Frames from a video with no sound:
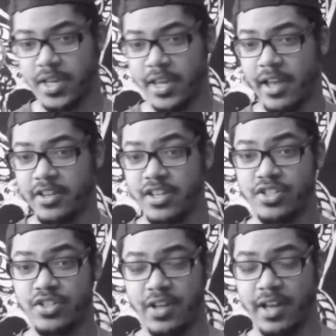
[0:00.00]
I
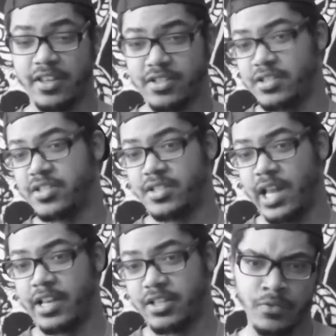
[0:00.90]
guess
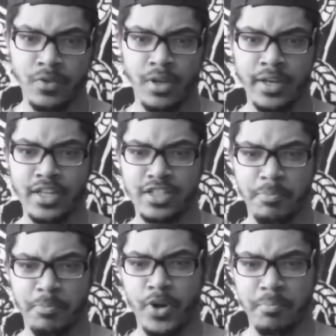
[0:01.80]
to
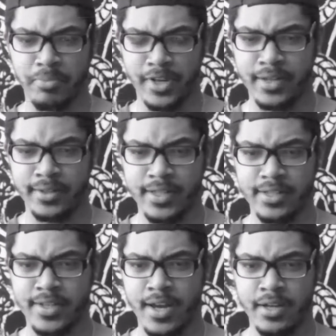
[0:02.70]
put it bluntly,
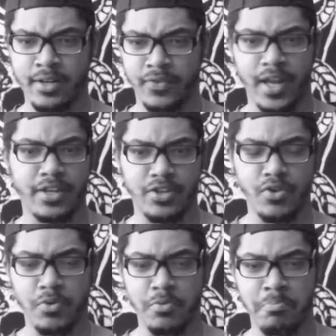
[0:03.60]
it's kind of like, you
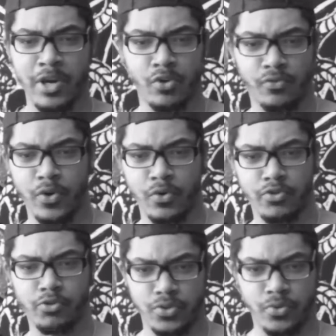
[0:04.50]
know, metal
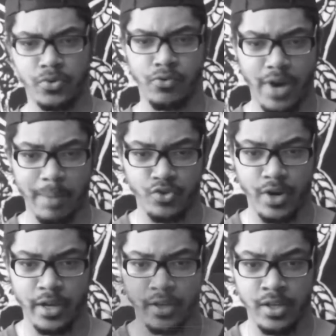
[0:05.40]
vocals on a rap
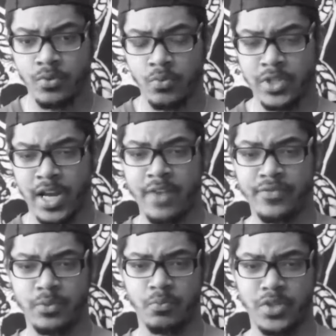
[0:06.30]
track,
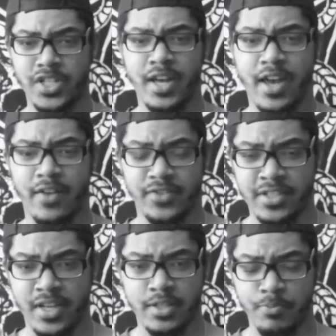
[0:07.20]
which I have to
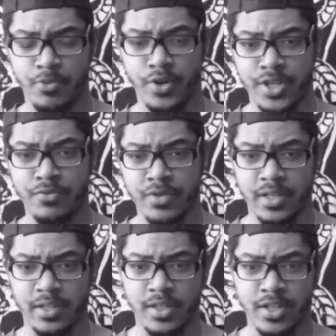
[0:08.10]
say is pretty
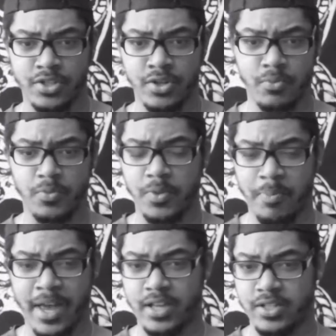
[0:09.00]
unique, because, you know, the
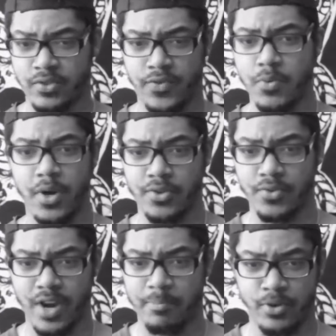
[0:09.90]
past few other
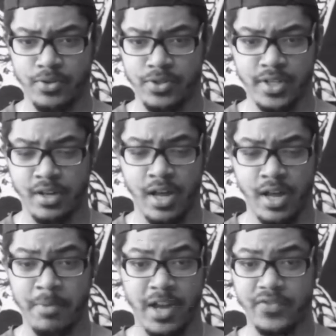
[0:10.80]
rappers that
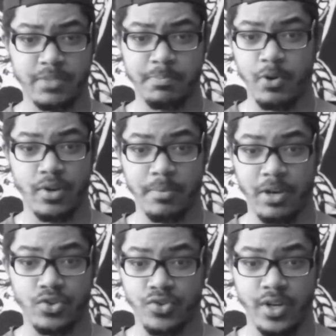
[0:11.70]
I've spoke
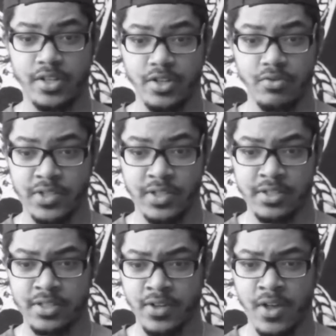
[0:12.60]
about trying to use this,